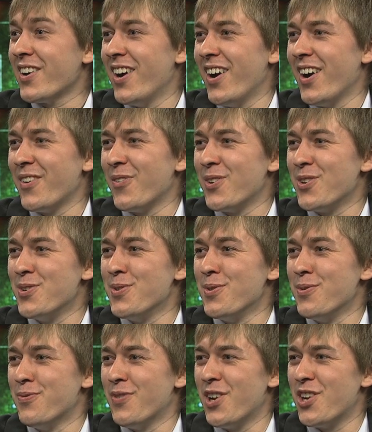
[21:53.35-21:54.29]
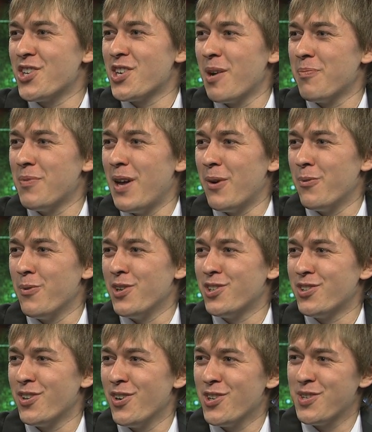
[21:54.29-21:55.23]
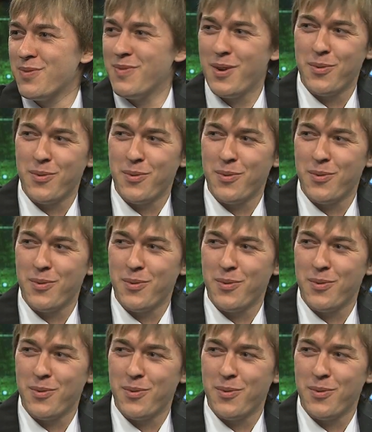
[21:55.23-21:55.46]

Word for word: on when you finish up that research. Maybe